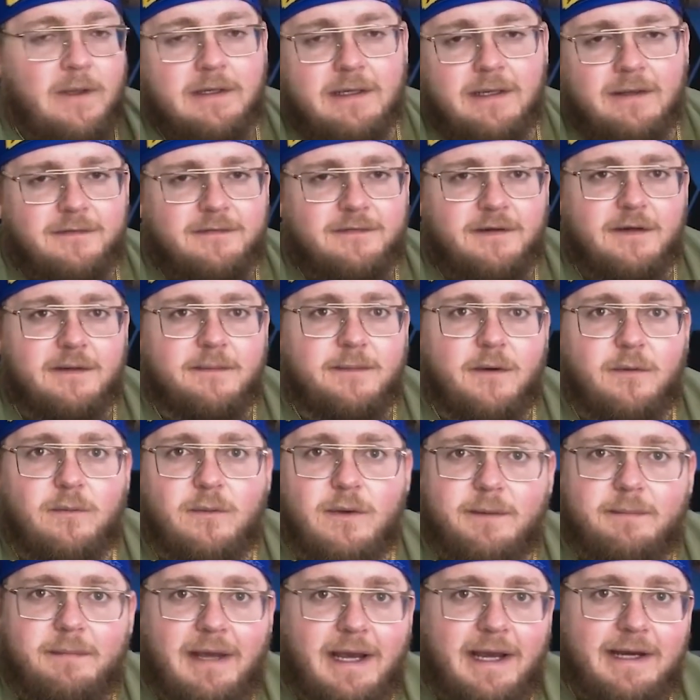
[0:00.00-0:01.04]
Now let's talk about
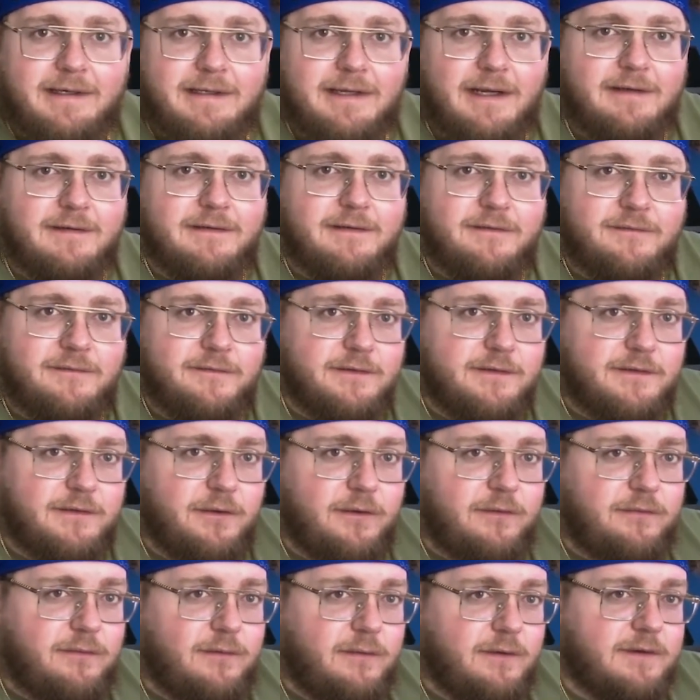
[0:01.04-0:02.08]
what PACT Act did for the
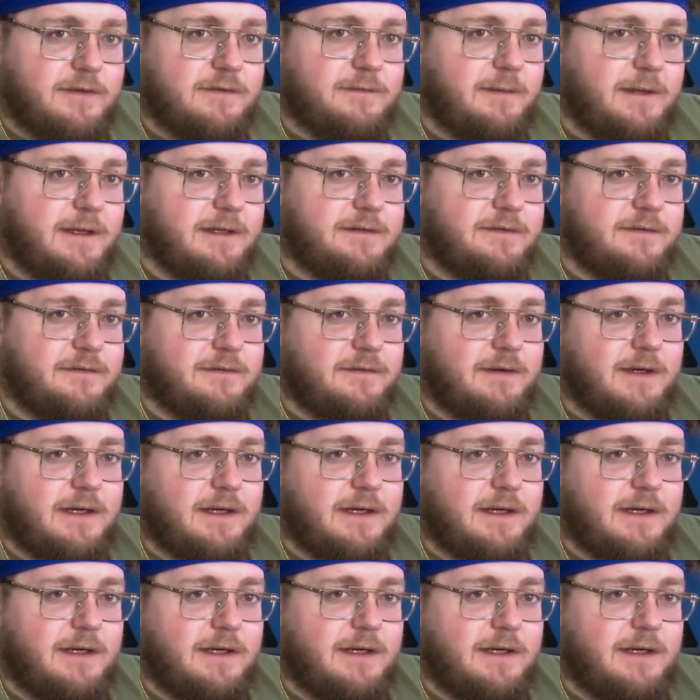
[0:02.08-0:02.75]
Gulf War expansions,